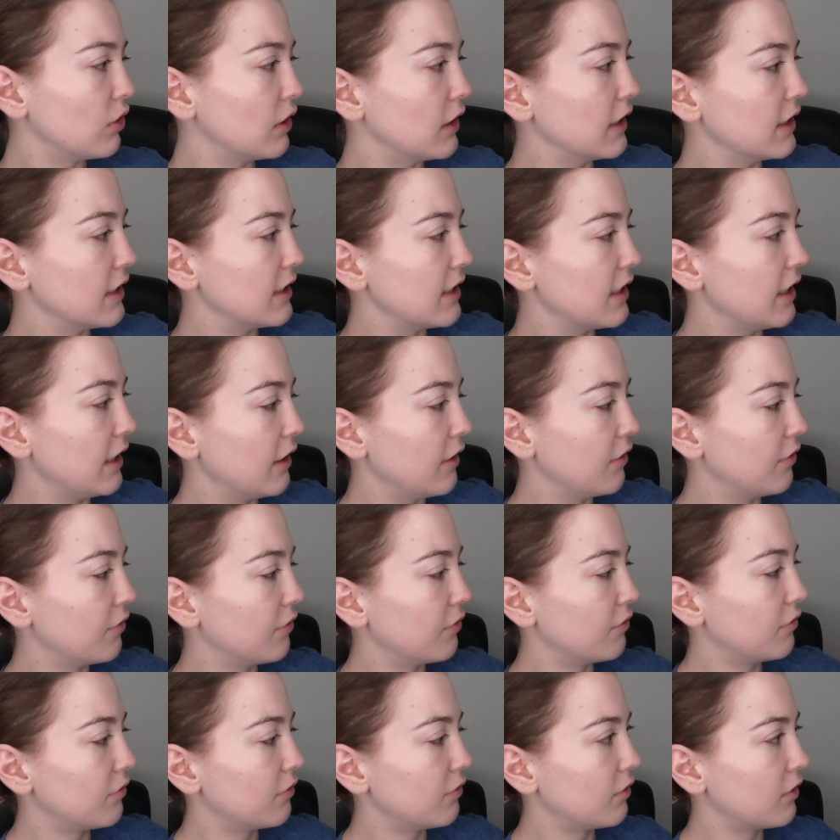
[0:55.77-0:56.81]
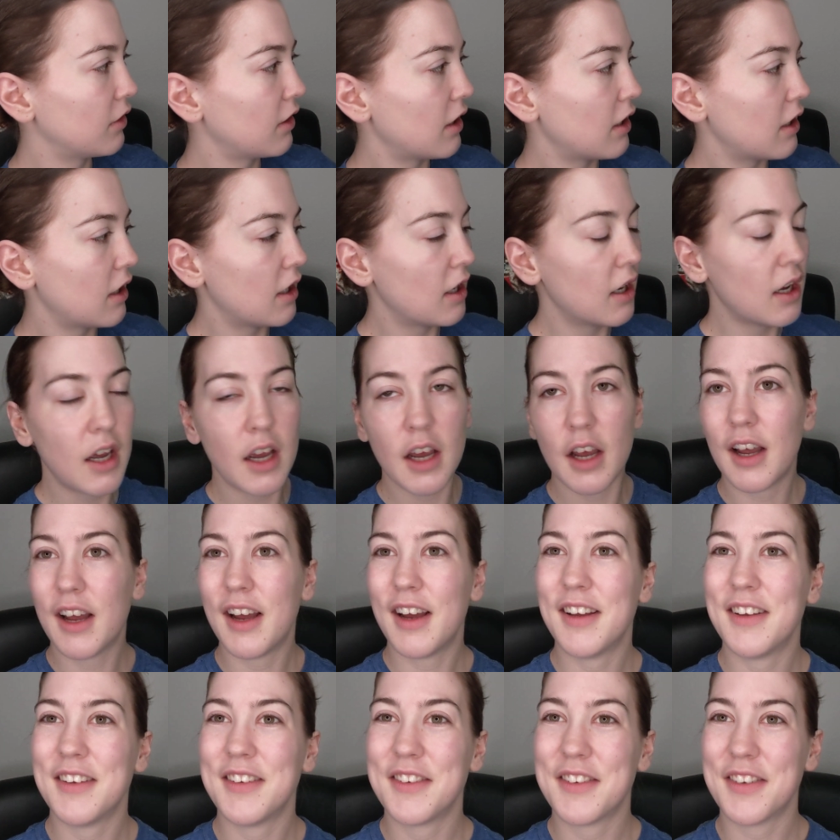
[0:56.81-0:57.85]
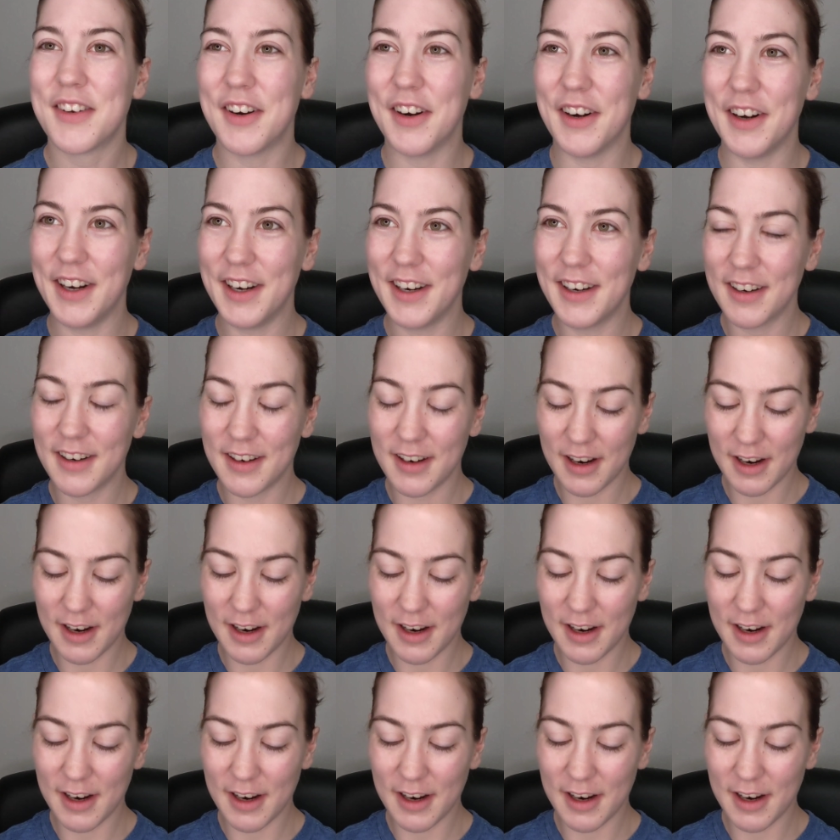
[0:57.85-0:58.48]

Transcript: let's see. Sorry,